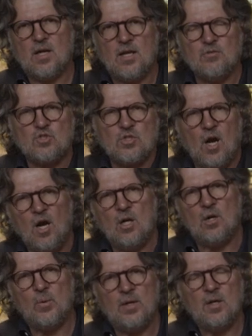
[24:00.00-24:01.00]
The kind of
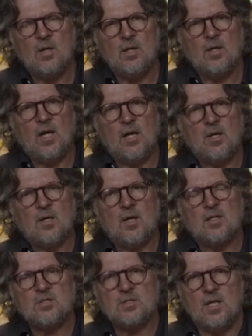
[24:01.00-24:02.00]
sorrow and, and
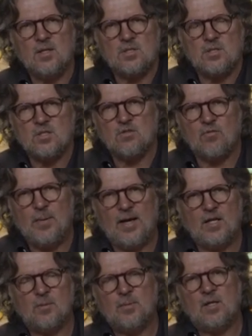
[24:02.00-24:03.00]
senses of
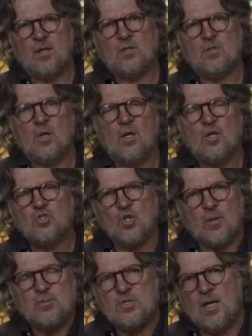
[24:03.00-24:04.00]
abandonment and
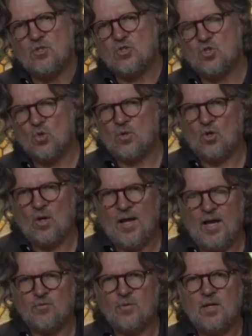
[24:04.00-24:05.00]
circumstances you're in your
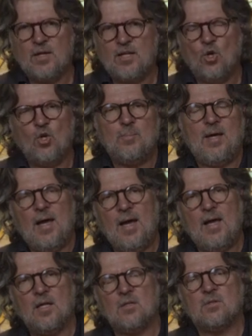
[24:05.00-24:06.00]
life can only be
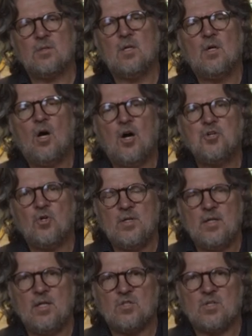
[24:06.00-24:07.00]
handled on your
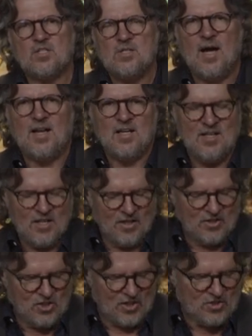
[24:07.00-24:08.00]
knees. It's not
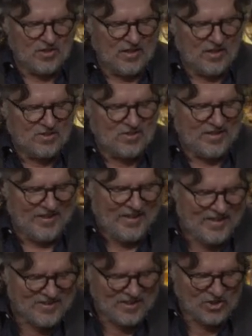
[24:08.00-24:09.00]
just that it's the
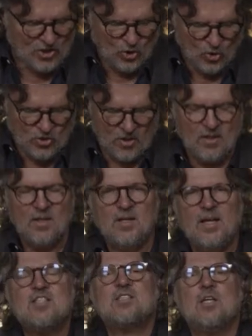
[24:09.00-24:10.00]
easy solution,
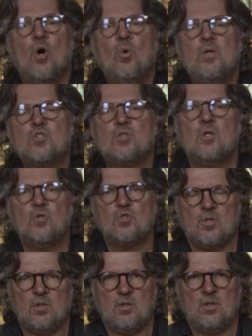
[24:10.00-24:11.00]
it's the only
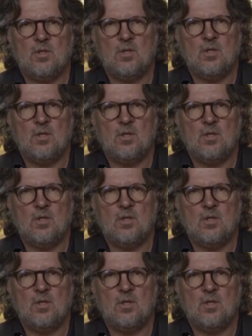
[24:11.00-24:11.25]
solution.